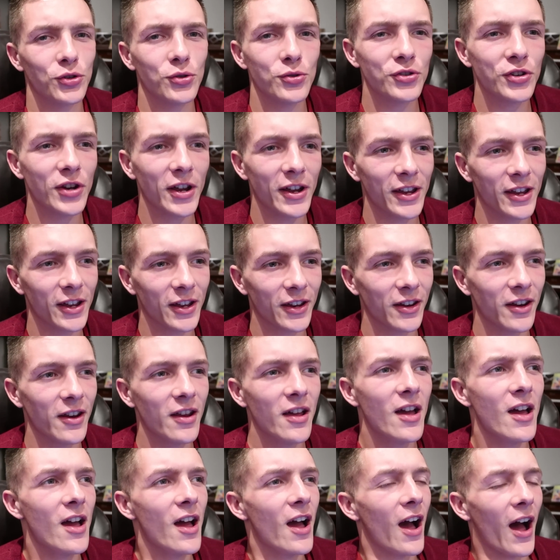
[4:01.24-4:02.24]
2J in?
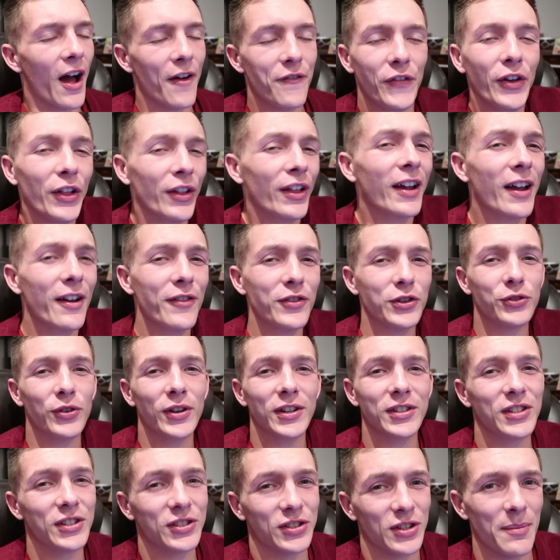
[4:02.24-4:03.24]
I feel like I've
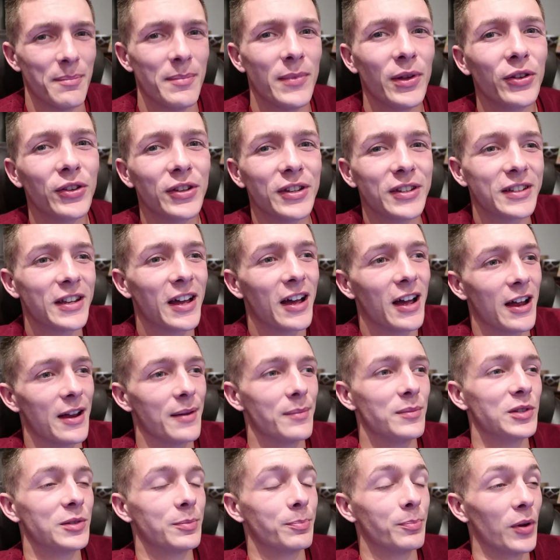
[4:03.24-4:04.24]
addressed this a million
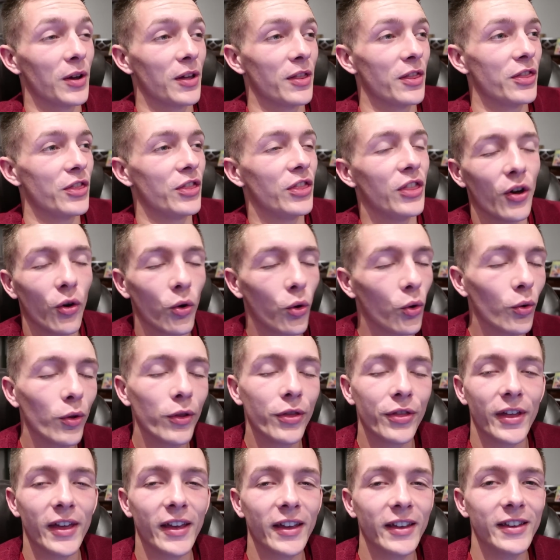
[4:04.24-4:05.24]
times, but the whole
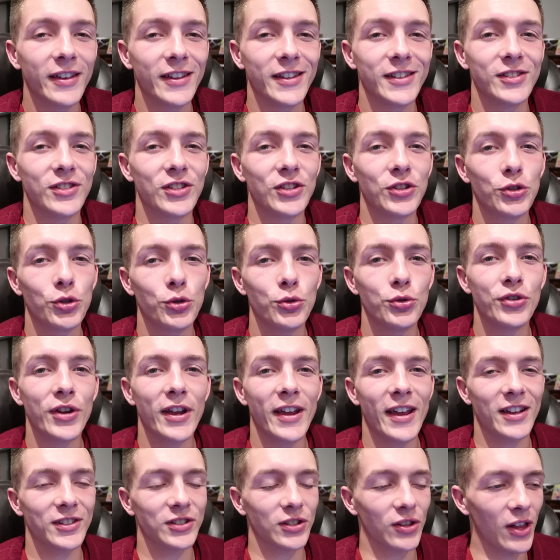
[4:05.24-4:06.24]
thing is the
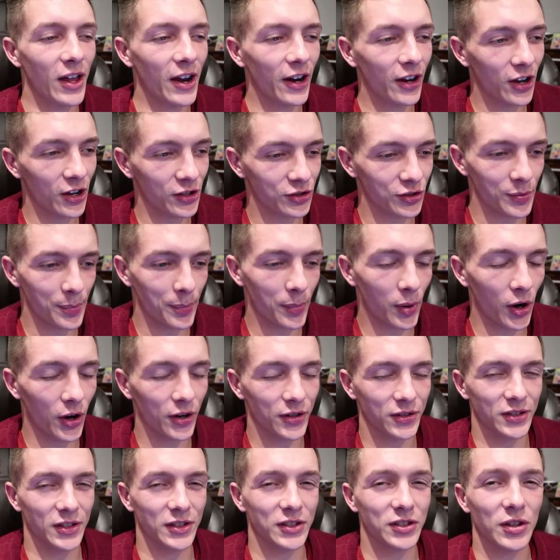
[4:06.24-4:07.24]
2J has a lot of custom
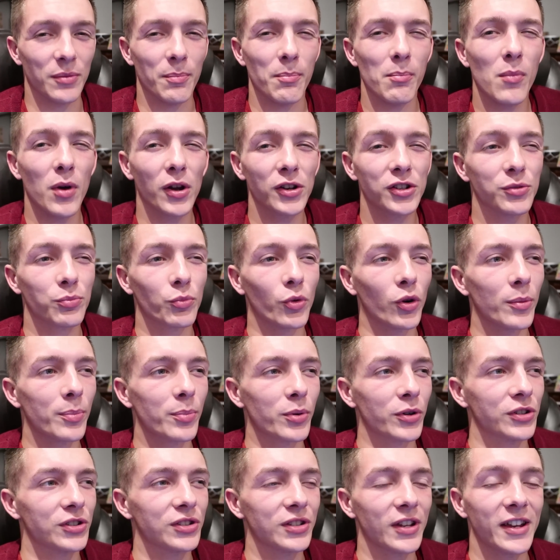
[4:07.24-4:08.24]
parts. It's a much more
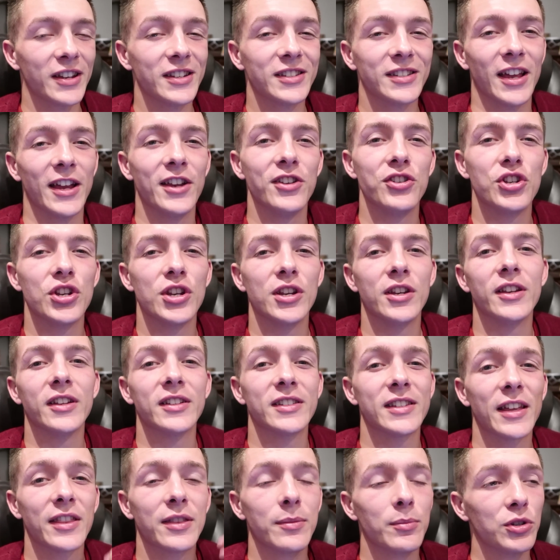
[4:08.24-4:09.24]
precise engine.
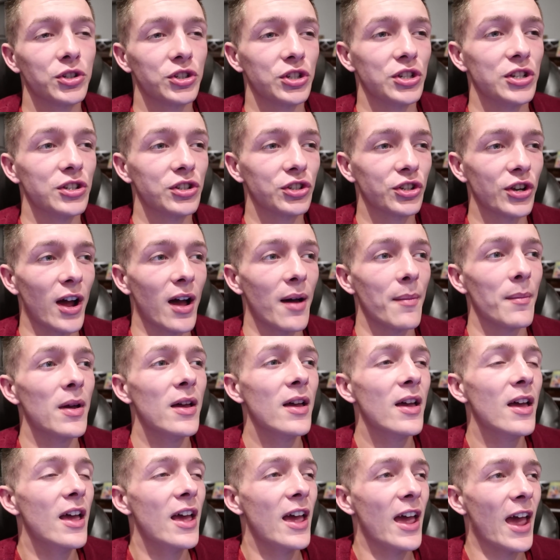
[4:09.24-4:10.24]
It's at the machine shop,
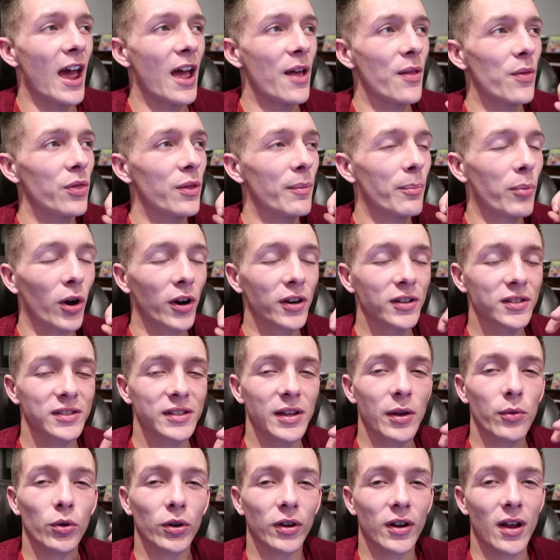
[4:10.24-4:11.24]
and the parts
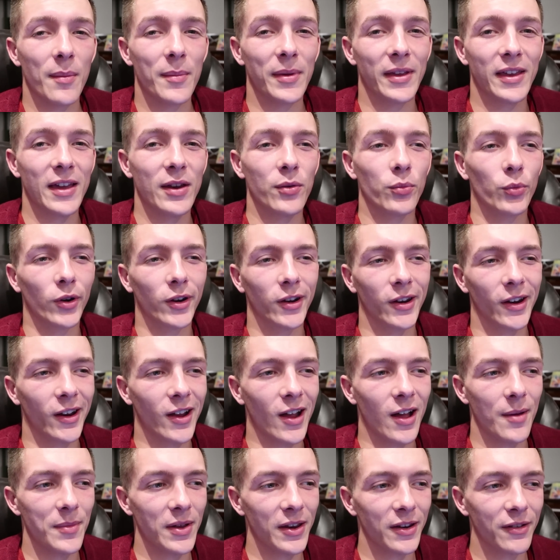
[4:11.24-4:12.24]
that were coming in weren't gonna
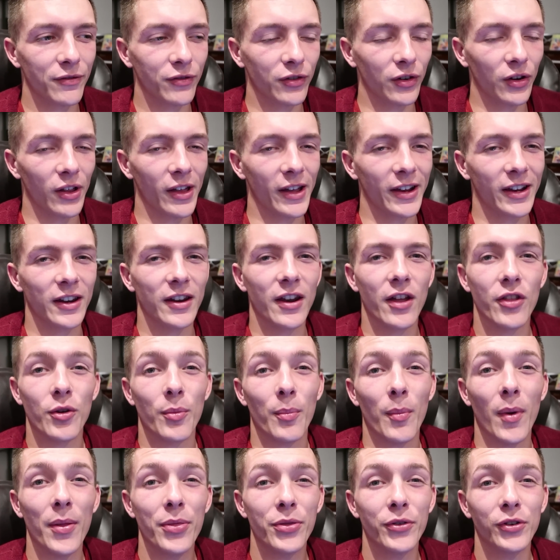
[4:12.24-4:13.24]
come in for like another
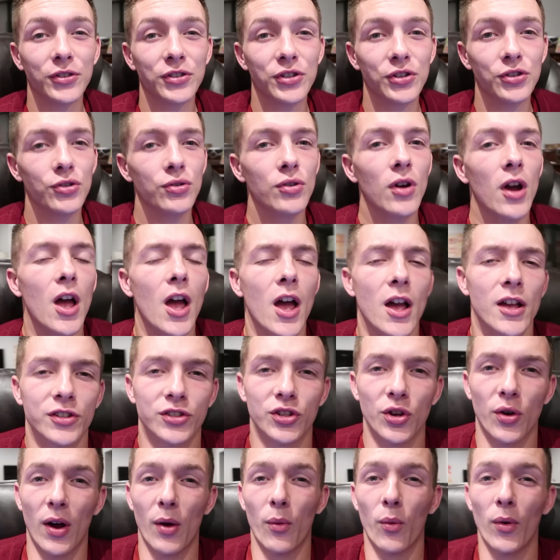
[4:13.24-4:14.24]
month or two.
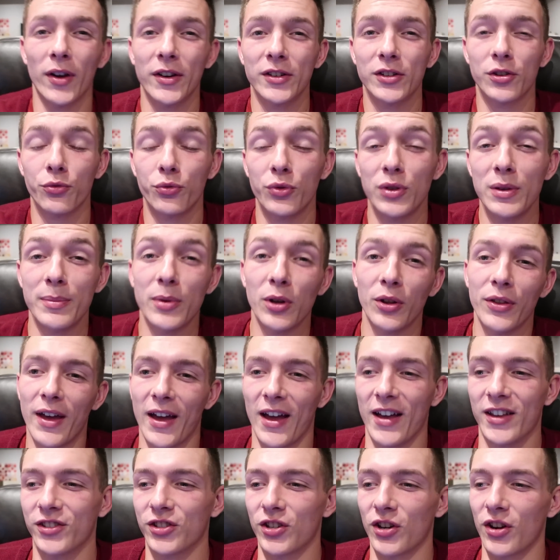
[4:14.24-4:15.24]
So I wanted to rebuild
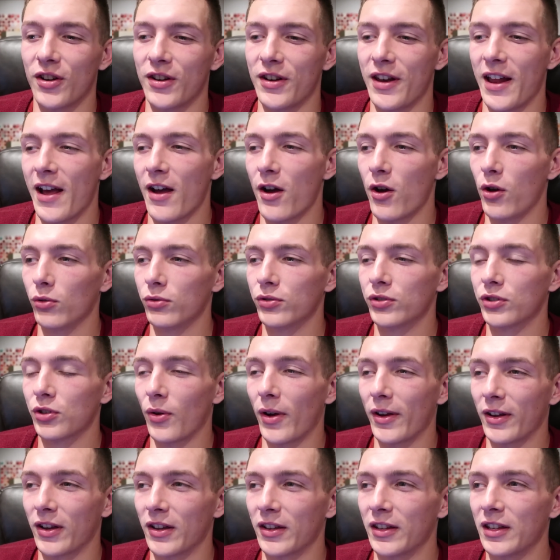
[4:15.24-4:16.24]
the SR now so
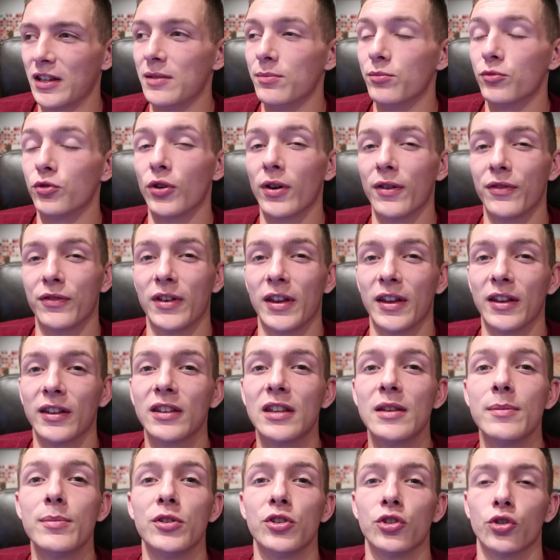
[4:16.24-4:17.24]
I could keep drifting, keep